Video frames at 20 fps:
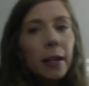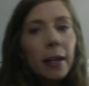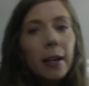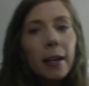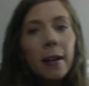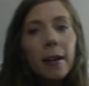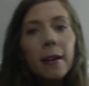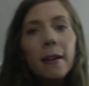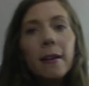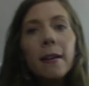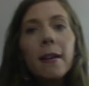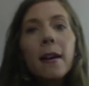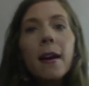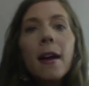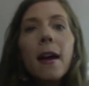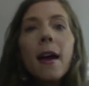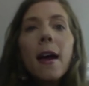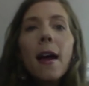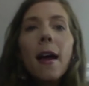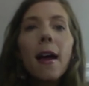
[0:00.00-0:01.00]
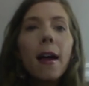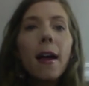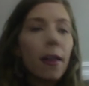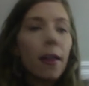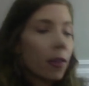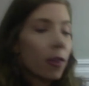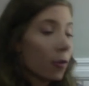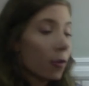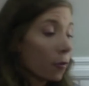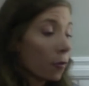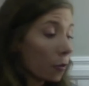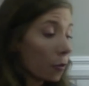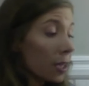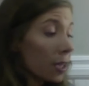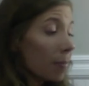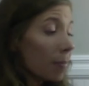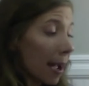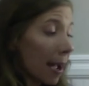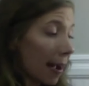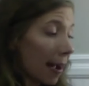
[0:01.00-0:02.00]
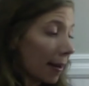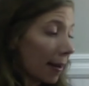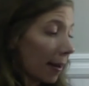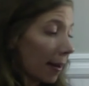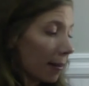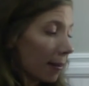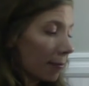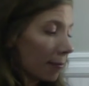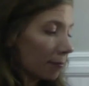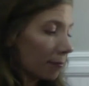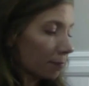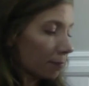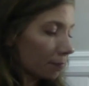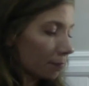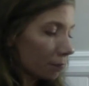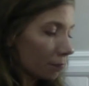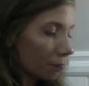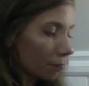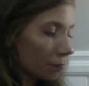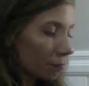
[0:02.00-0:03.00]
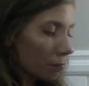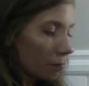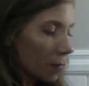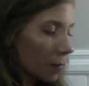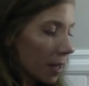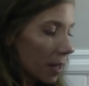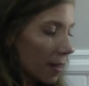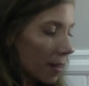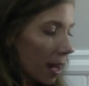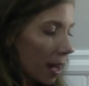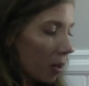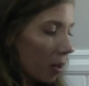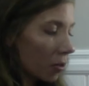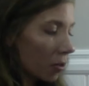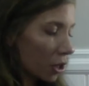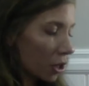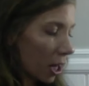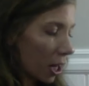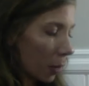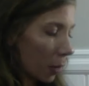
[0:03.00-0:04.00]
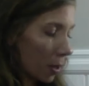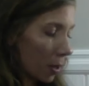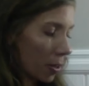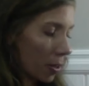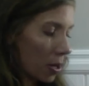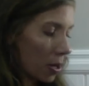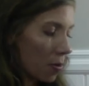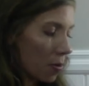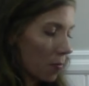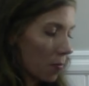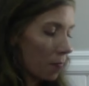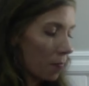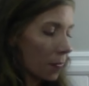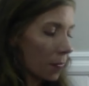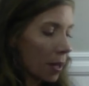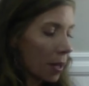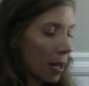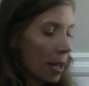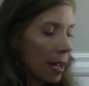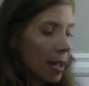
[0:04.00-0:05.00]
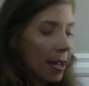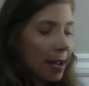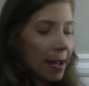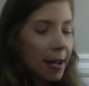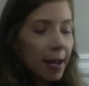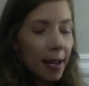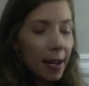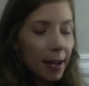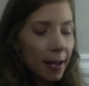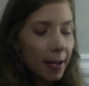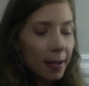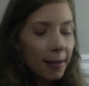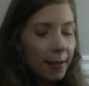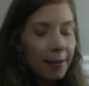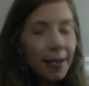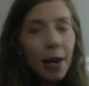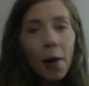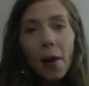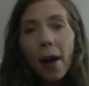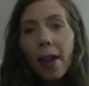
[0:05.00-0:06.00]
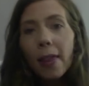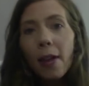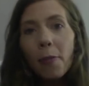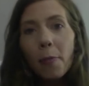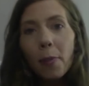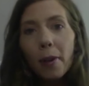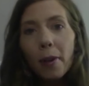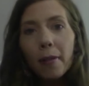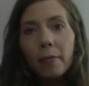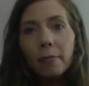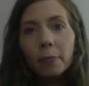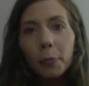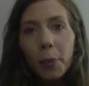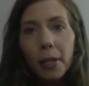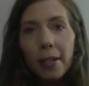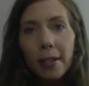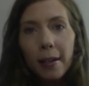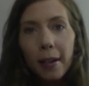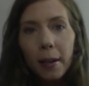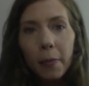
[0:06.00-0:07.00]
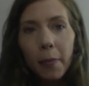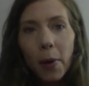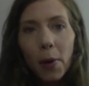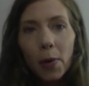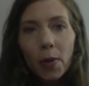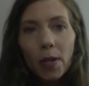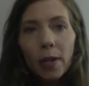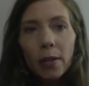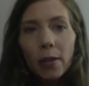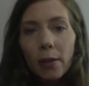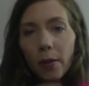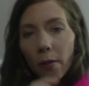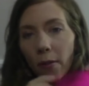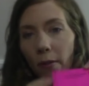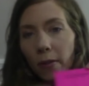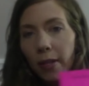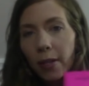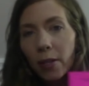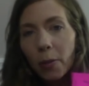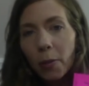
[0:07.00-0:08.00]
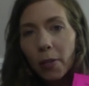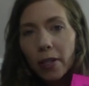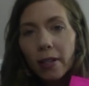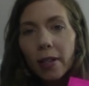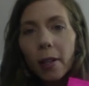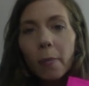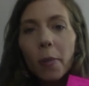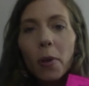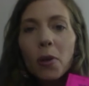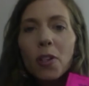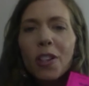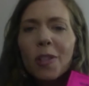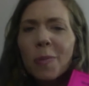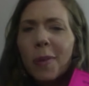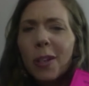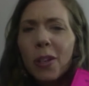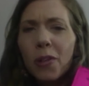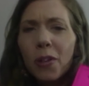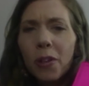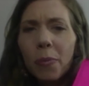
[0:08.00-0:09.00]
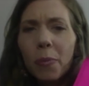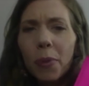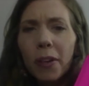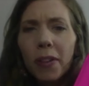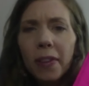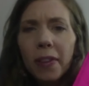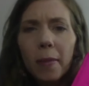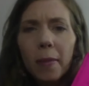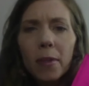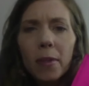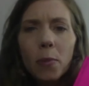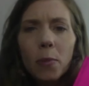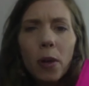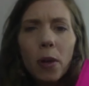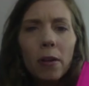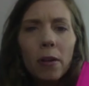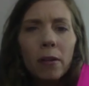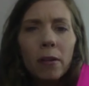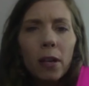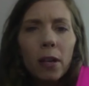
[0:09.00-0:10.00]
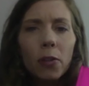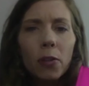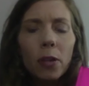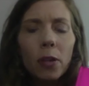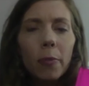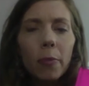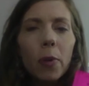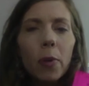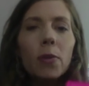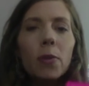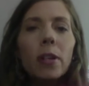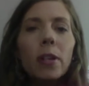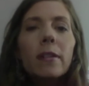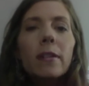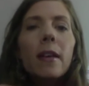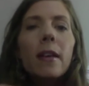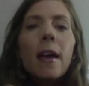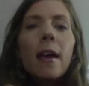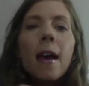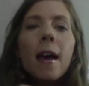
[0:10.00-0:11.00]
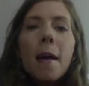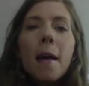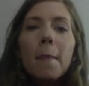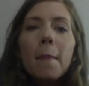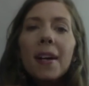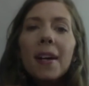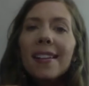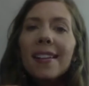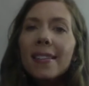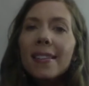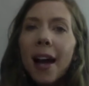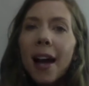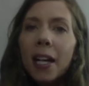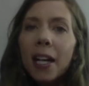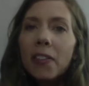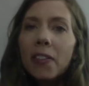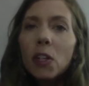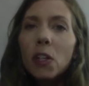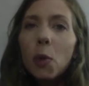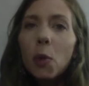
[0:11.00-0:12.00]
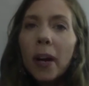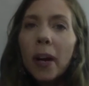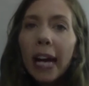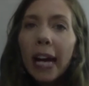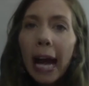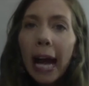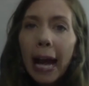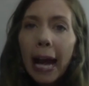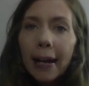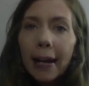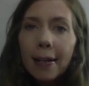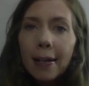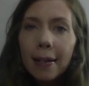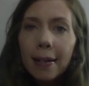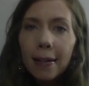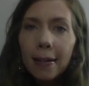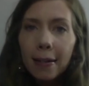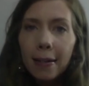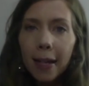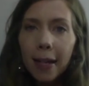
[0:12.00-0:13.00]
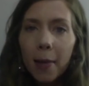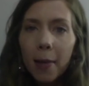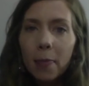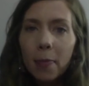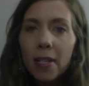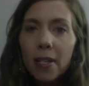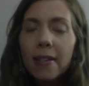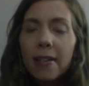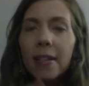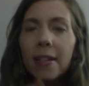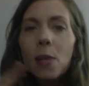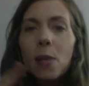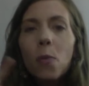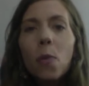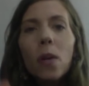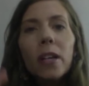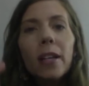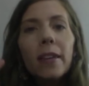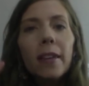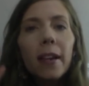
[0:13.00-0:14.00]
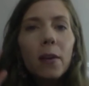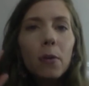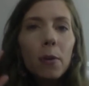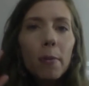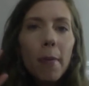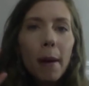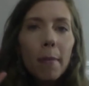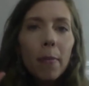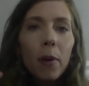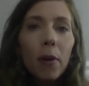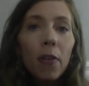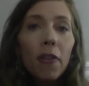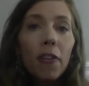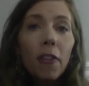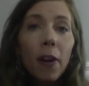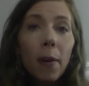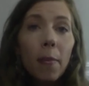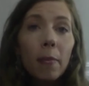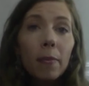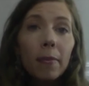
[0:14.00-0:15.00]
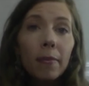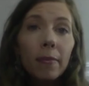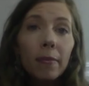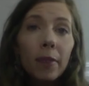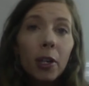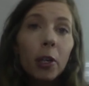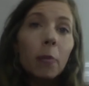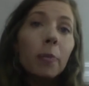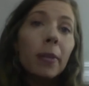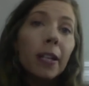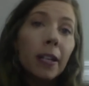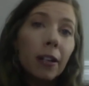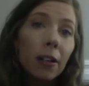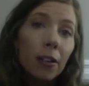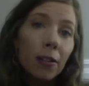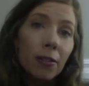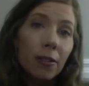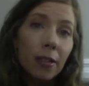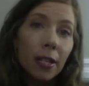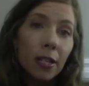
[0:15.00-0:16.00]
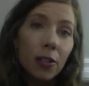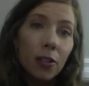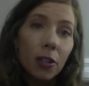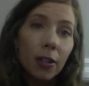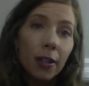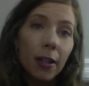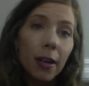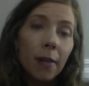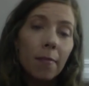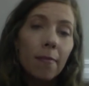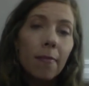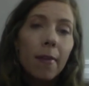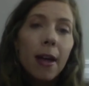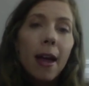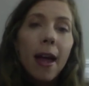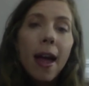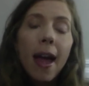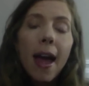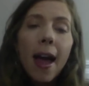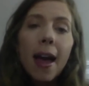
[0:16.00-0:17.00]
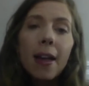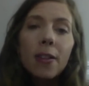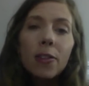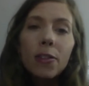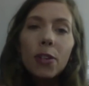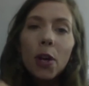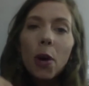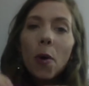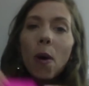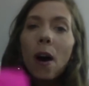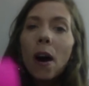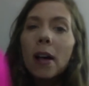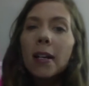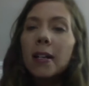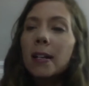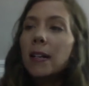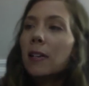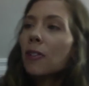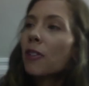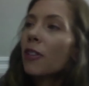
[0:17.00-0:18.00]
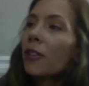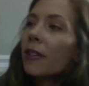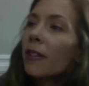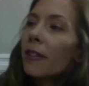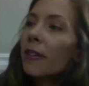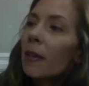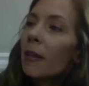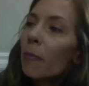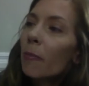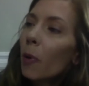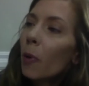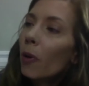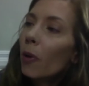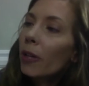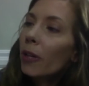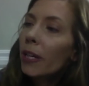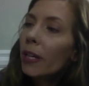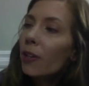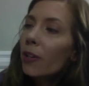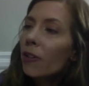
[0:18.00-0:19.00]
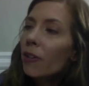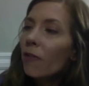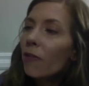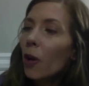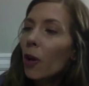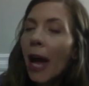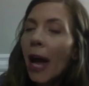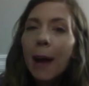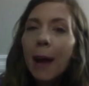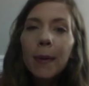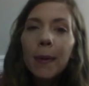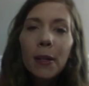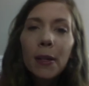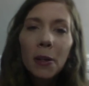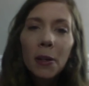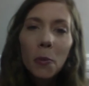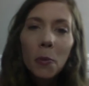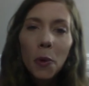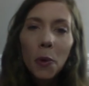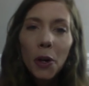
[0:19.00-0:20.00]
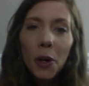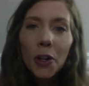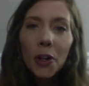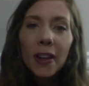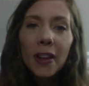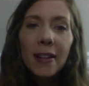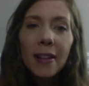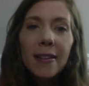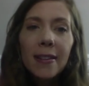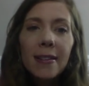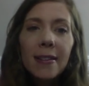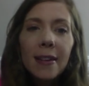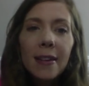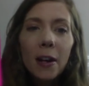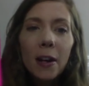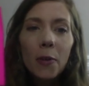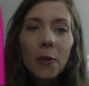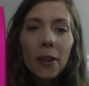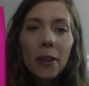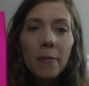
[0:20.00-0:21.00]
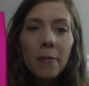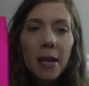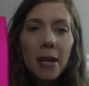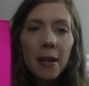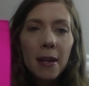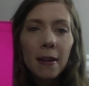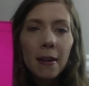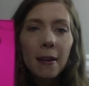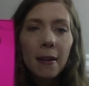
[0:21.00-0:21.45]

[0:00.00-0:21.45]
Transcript: in the free packet that I'll share with you, is now I love printing on Post-it. So these are printed on Post-its, but you can print them as well and not do it on Post-its. But it's kind of a quick exit slip to see what did they remember from their peers teaching them. And so on it, it's just a simple, here's a vocabulary word that stuck with me.